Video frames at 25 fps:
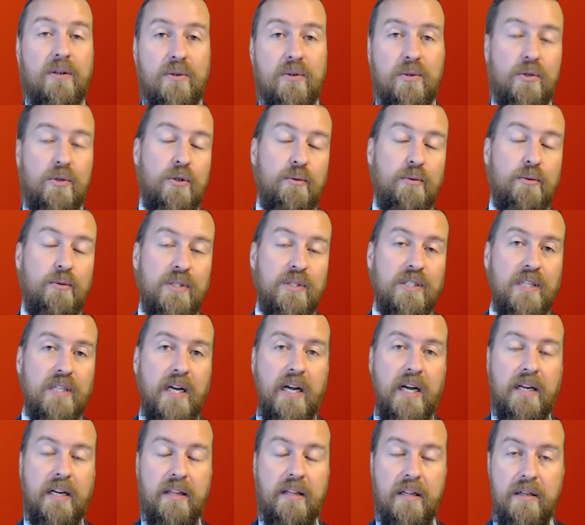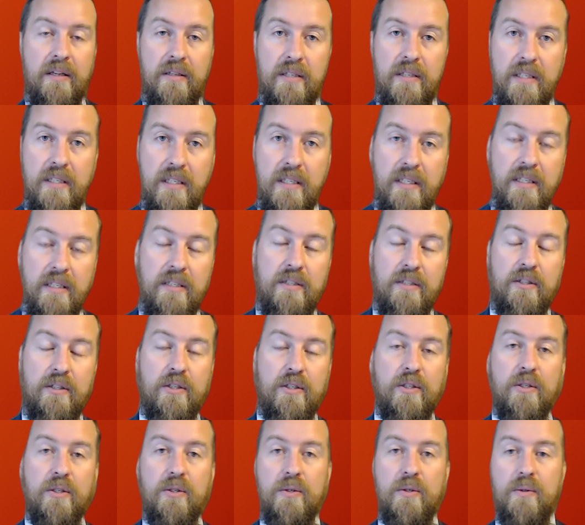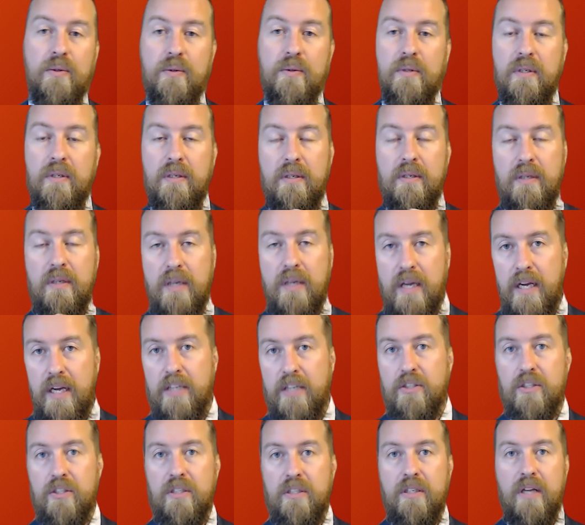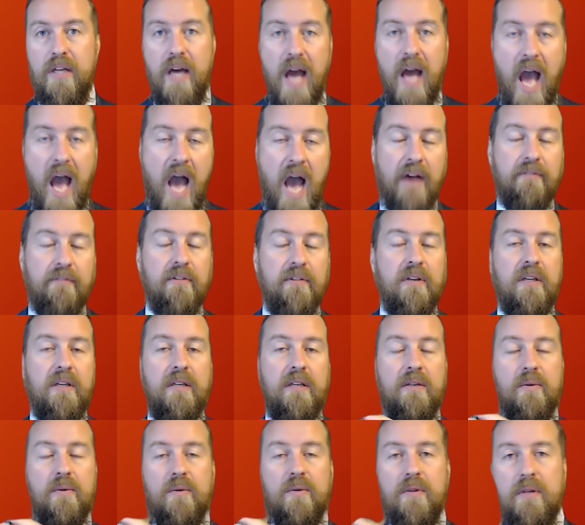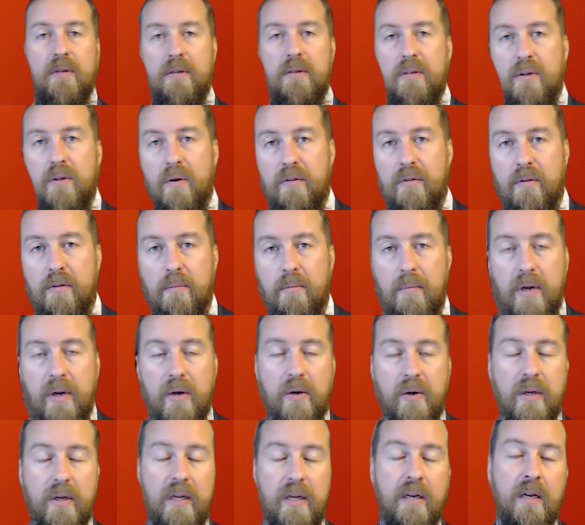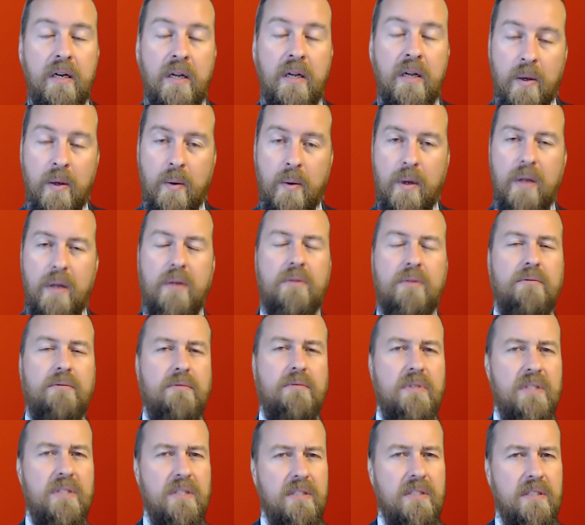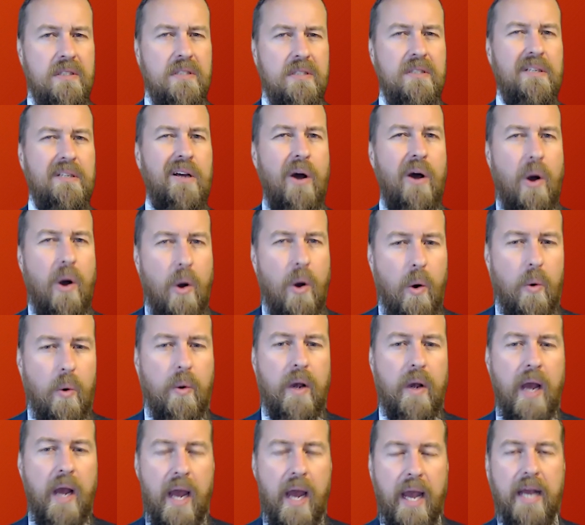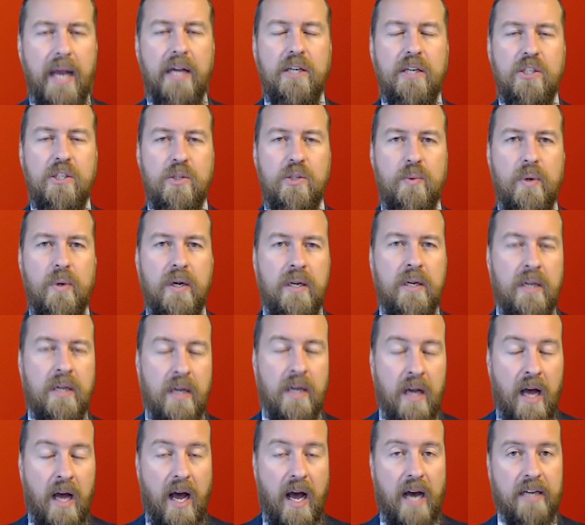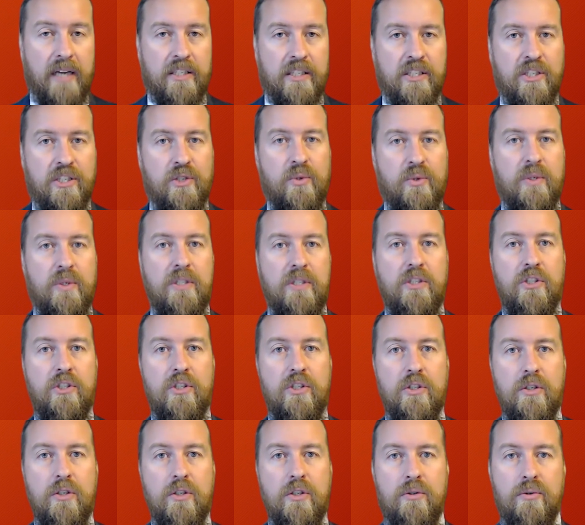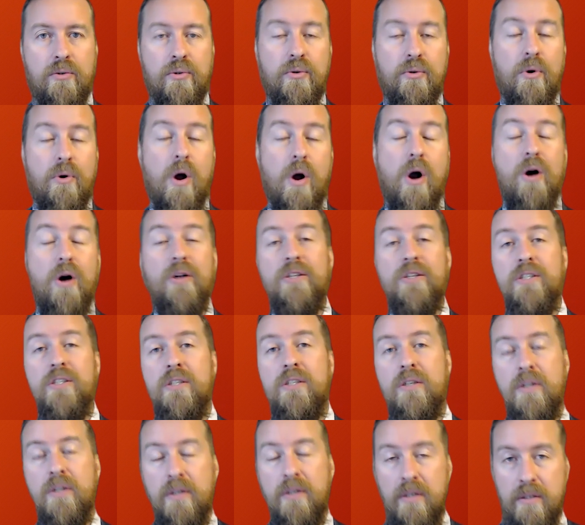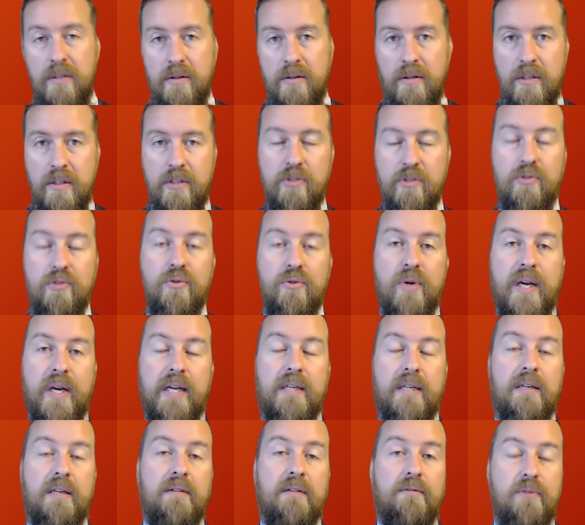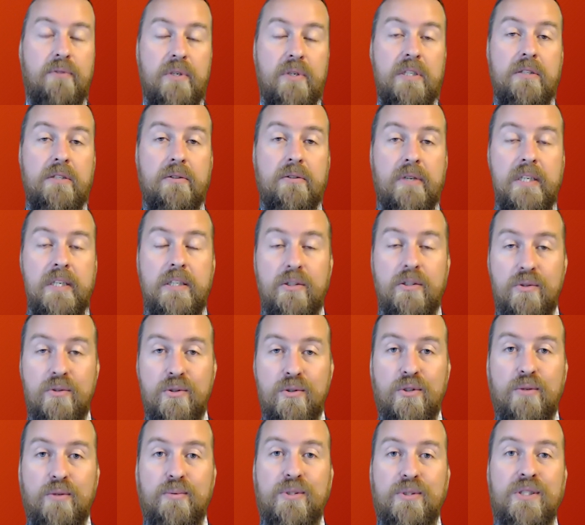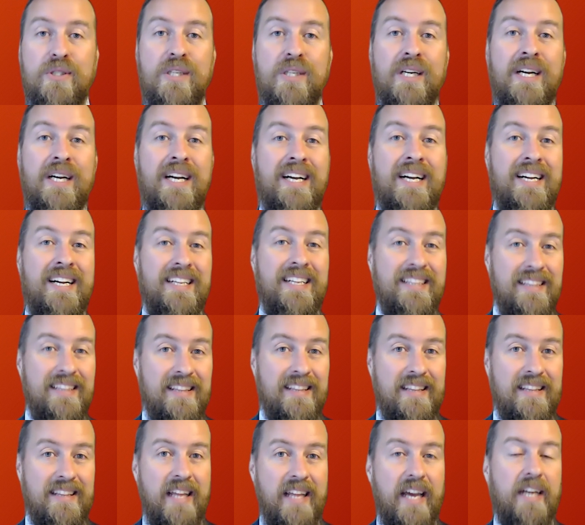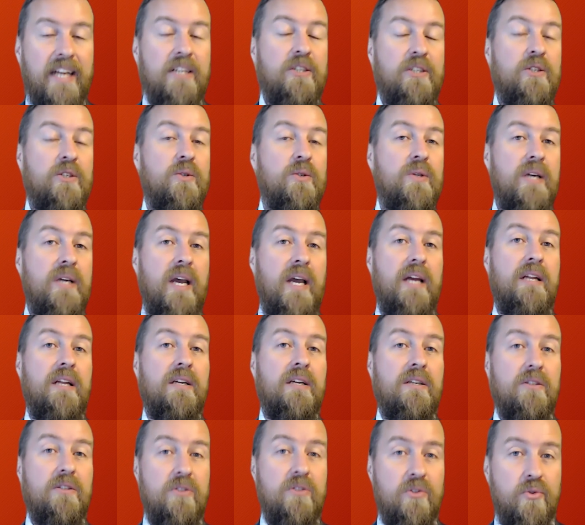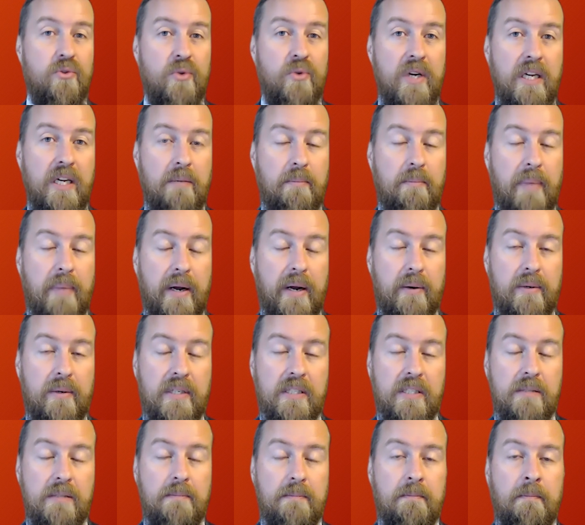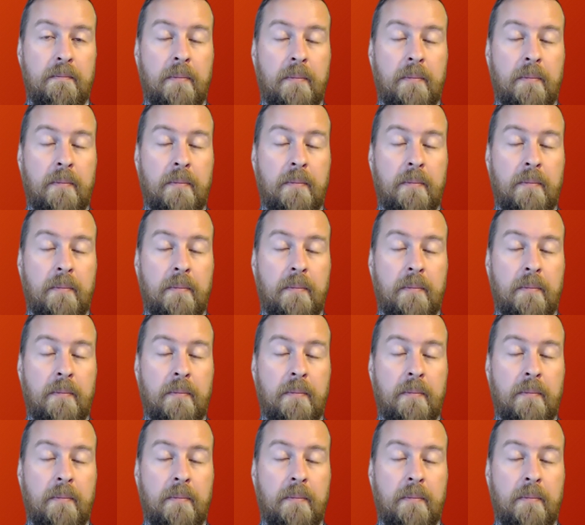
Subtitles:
groups, say the EU, the Asian, the African, or the North American, well, it's okay to work. As soon as you cross the free trade groups, then you get trade barriers.